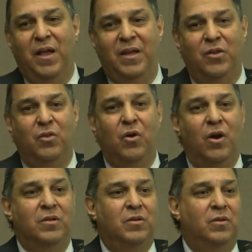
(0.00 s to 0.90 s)
I could
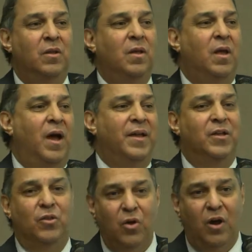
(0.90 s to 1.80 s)

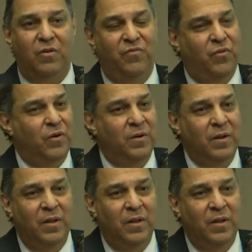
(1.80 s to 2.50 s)
talk for